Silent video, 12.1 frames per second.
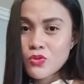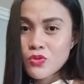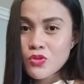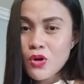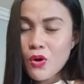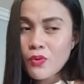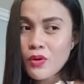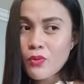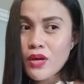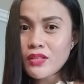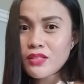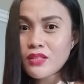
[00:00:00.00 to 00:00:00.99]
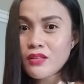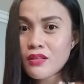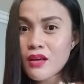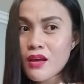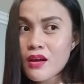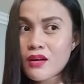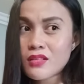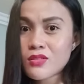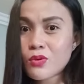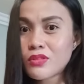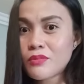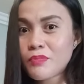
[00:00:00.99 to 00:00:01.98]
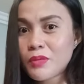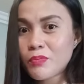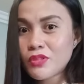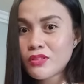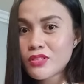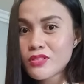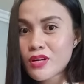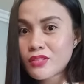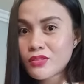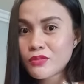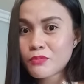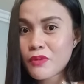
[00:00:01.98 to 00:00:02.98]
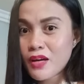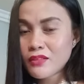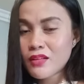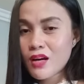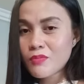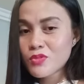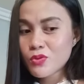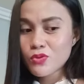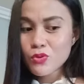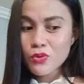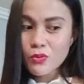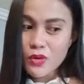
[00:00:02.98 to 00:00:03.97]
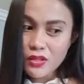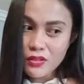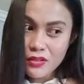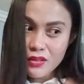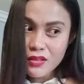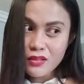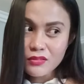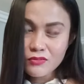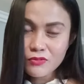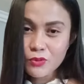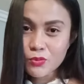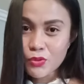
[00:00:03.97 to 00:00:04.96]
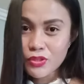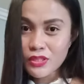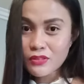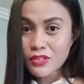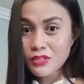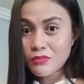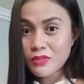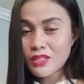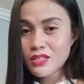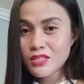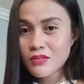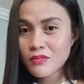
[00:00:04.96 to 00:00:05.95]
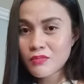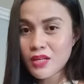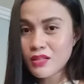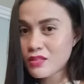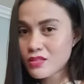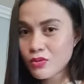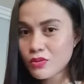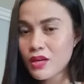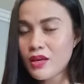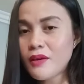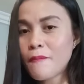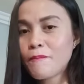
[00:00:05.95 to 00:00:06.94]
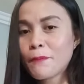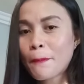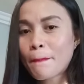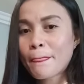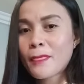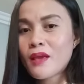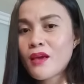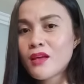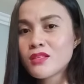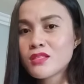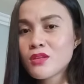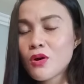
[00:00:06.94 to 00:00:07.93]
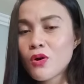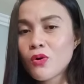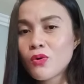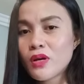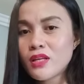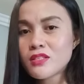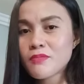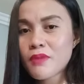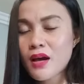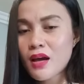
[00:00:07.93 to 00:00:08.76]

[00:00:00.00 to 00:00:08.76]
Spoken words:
So we waited in there. So the people in there started to pile up, so we waited, I think, for more than 30 minutes, but it's okay. And so it's my